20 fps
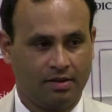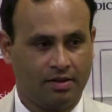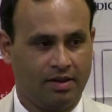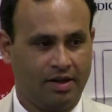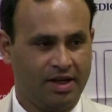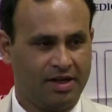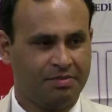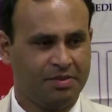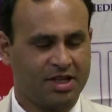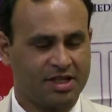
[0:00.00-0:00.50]

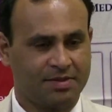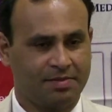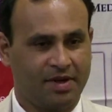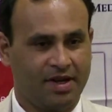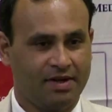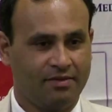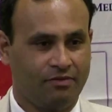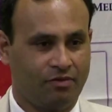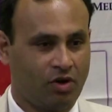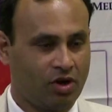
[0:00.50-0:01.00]
Let me
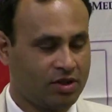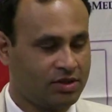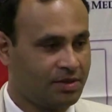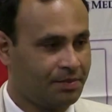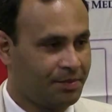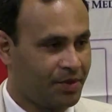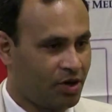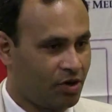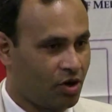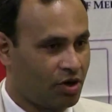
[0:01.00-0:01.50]
explain what the
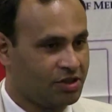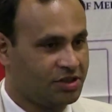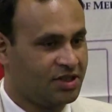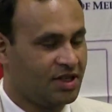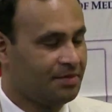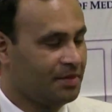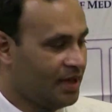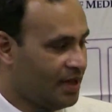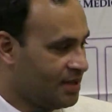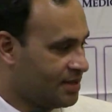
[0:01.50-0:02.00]

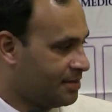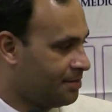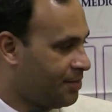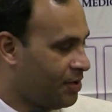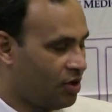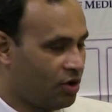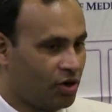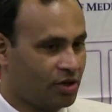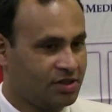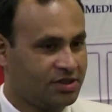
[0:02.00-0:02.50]
periodontium is.
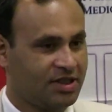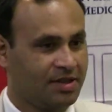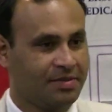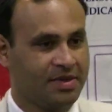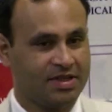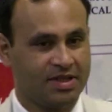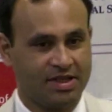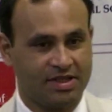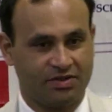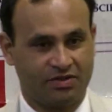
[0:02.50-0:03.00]
Periodontium
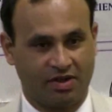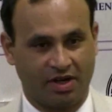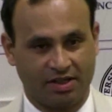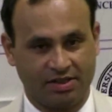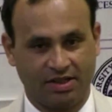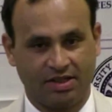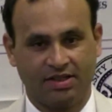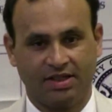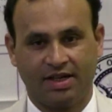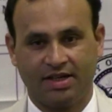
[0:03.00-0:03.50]
is a
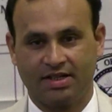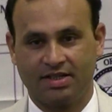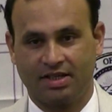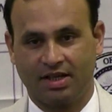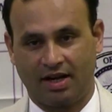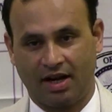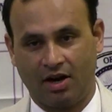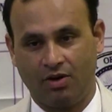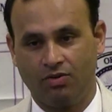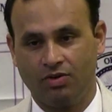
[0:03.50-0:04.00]
structure that
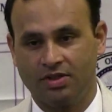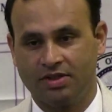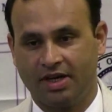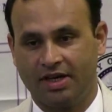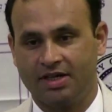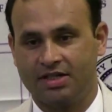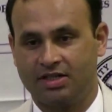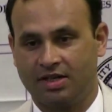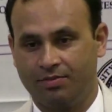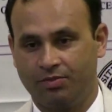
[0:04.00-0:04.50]
surrounds
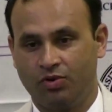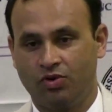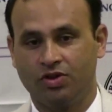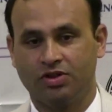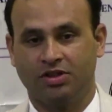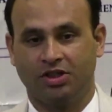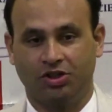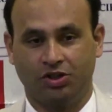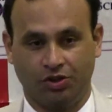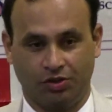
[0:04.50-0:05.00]
and supports
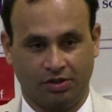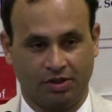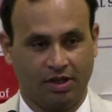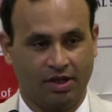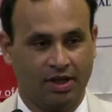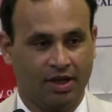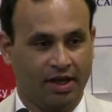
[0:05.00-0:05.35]
the tooth.